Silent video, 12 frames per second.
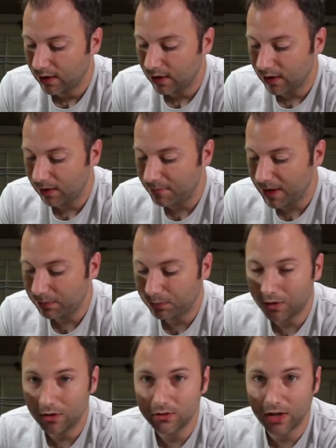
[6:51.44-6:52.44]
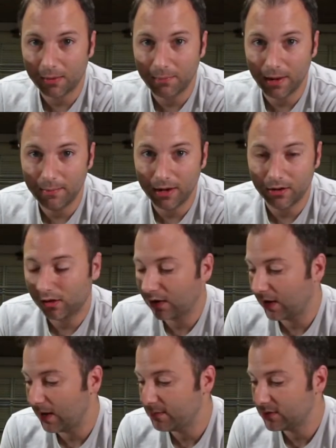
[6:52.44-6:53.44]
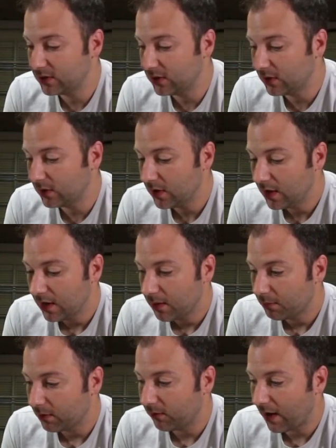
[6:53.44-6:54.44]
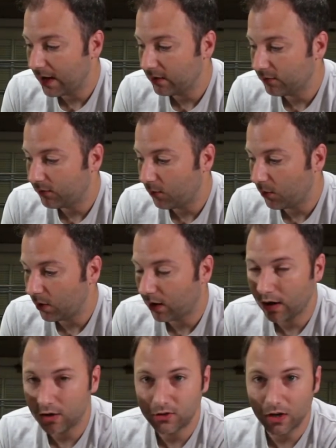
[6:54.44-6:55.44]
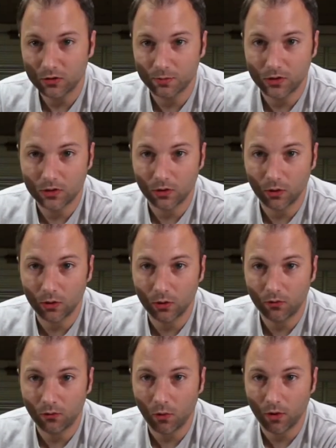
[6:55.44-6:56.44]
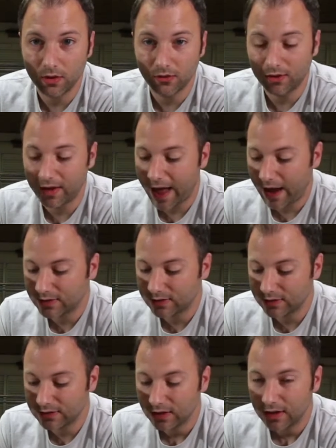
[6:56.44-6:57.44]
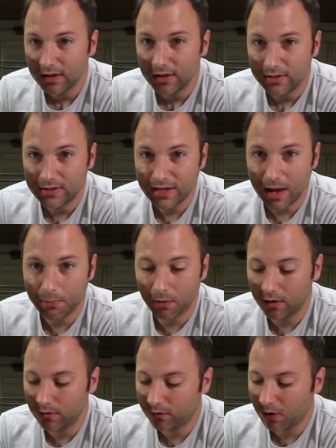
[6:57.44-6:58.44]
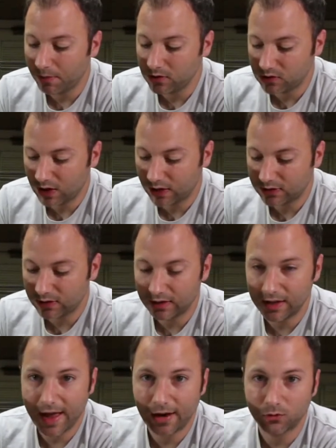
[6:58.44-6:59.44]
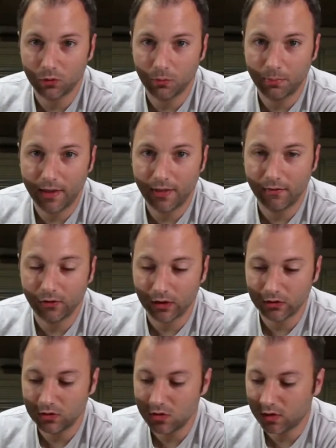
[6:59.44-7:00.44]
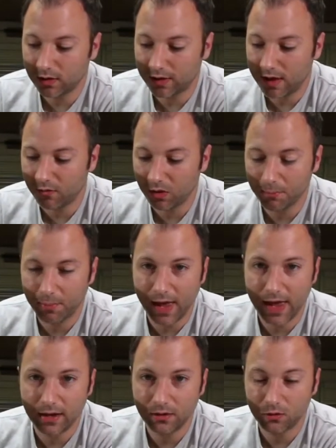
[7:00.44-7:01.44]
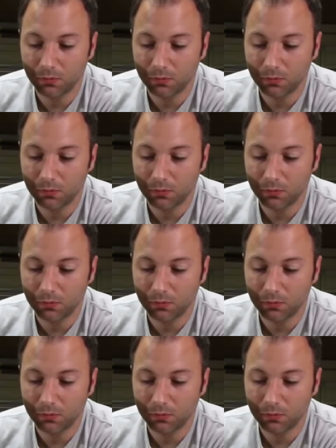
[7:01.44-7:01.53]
Many printers like my MakerGear M2 provide for an adjustment screw for the Z-axis separate from adjusting the actual bed leveling. So you can level the bed